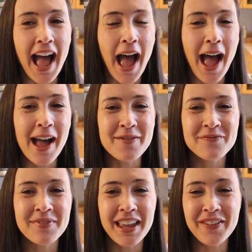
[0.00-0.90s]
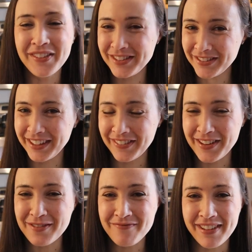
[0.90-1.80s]
Um, if you do, give
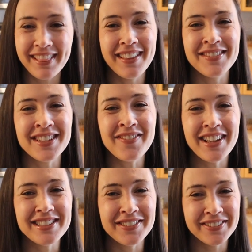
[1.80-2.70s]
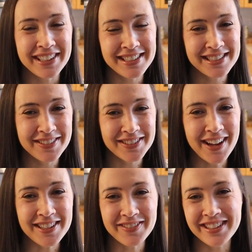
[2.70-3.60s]
it a big thumbs up and don't forget to
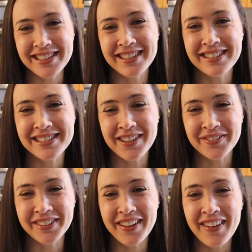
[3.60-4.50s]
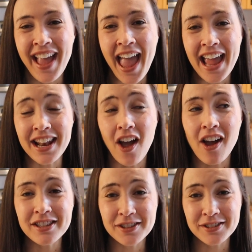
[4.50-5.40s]
subscribe to my channel down below. And
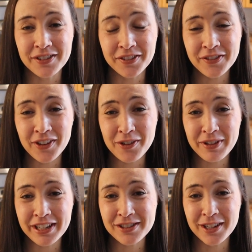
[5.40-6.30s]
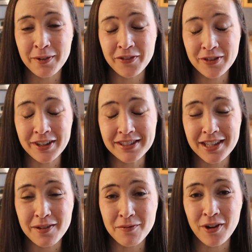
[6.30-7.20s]
also definitely follow me on Instagram if you want to
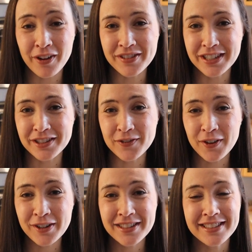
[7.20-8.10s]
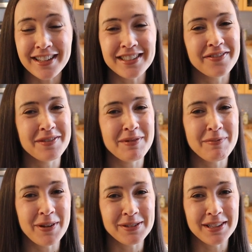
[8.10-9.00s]
see more of Sarah's photos because I'll definitely
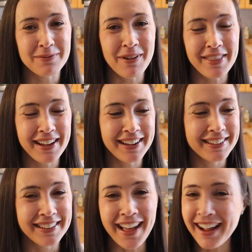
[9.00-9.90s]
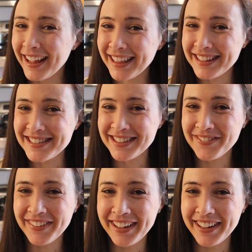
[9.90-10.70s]
be posting them all there. All right, let's jump